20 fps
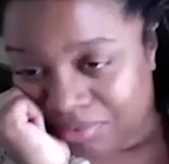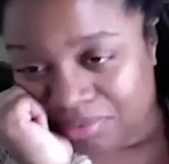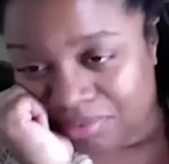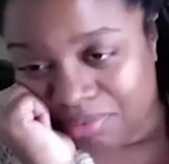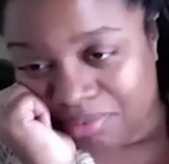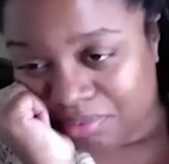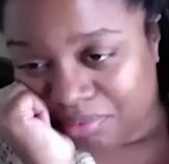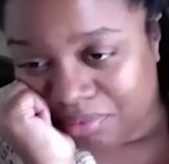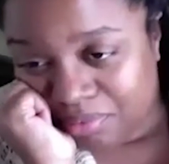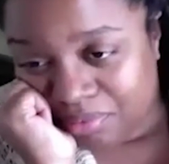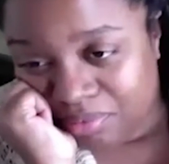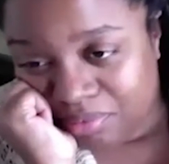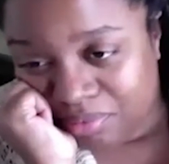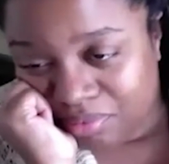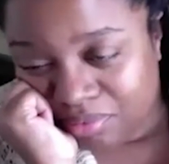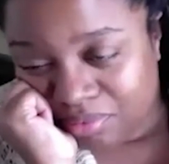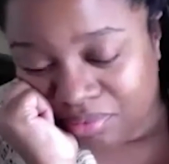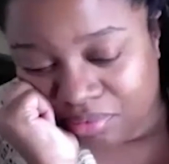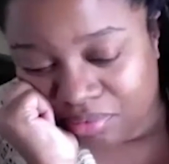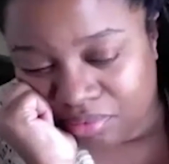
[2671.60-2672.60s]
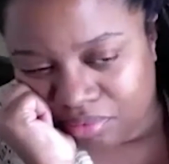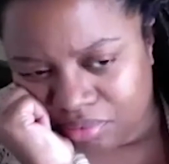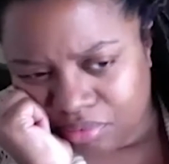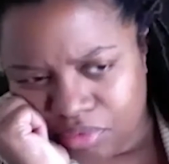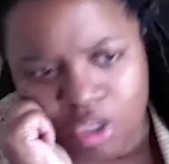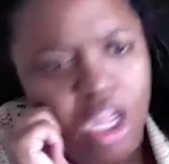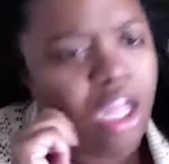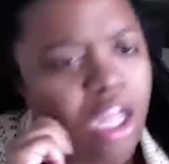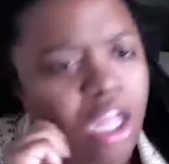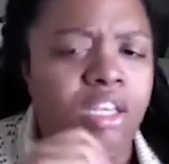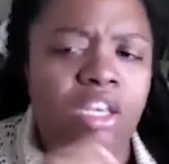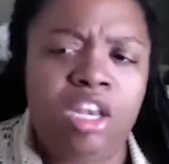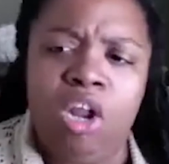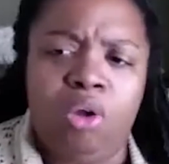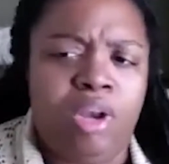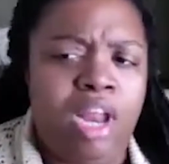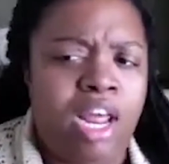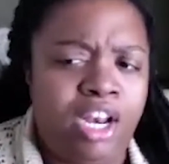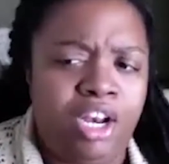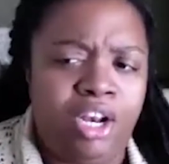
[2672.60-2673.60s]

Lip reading: eat it nearly as much as I used to. I